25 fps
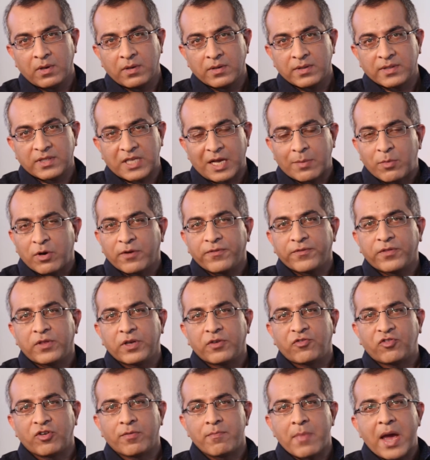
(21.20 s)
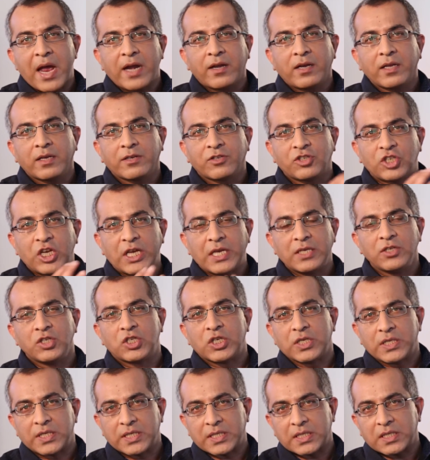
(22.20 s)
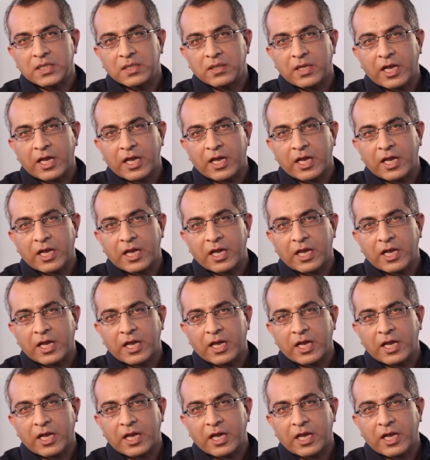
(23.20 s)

Some of the dramatic changes